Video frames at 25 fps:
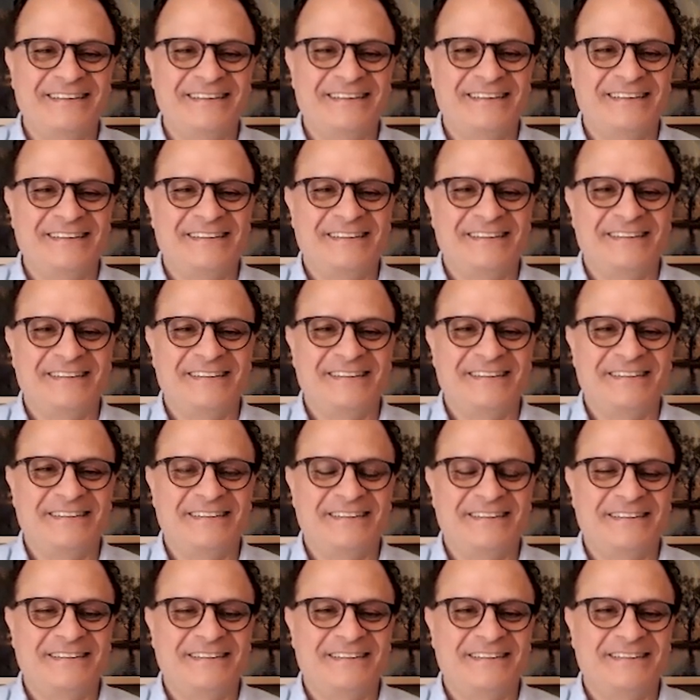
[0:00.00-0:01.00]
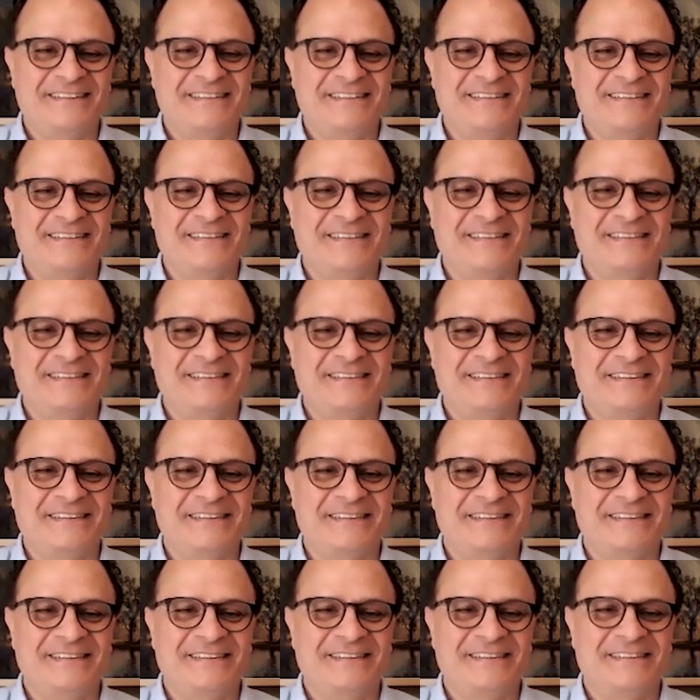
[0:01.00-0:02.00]

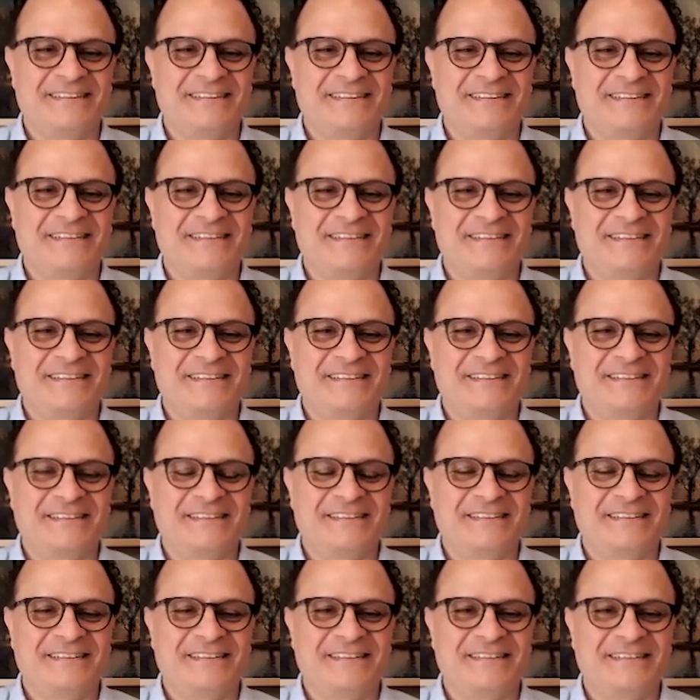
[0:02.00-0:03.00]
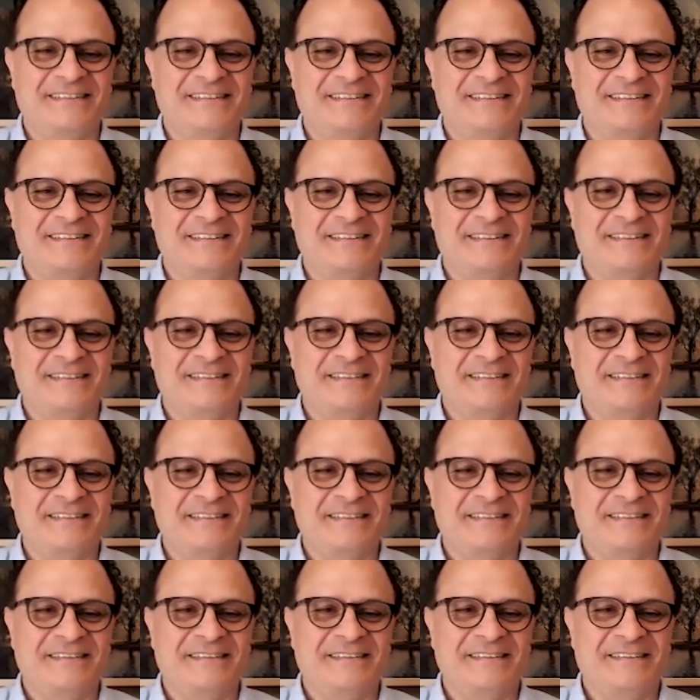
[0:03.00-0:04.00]

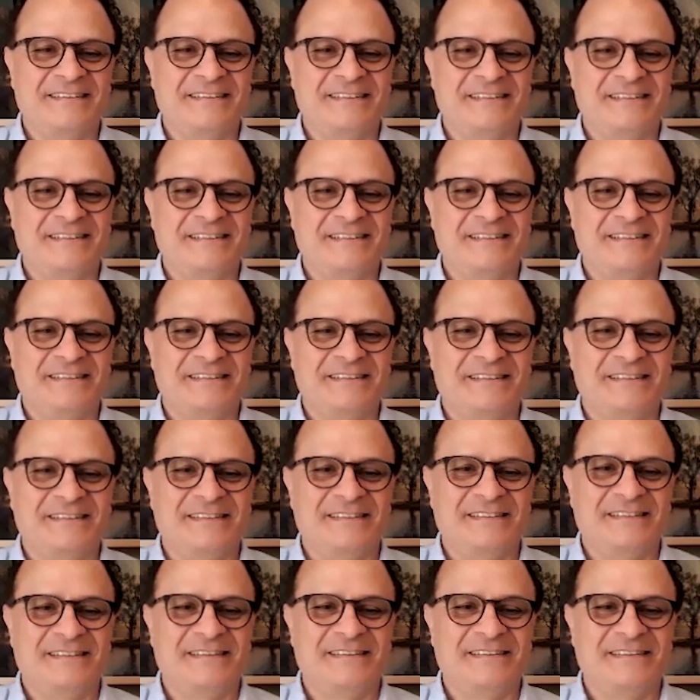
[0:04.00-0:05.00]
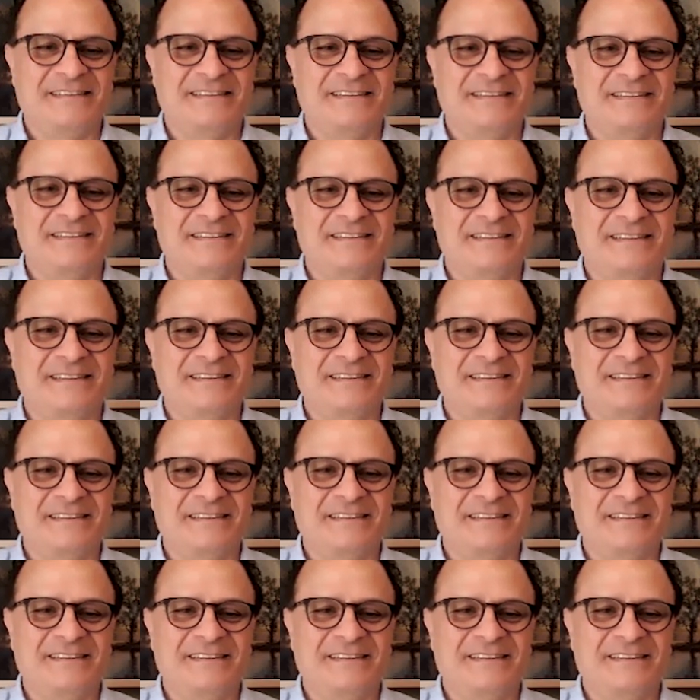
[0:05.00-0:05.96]
This person isn't speaking.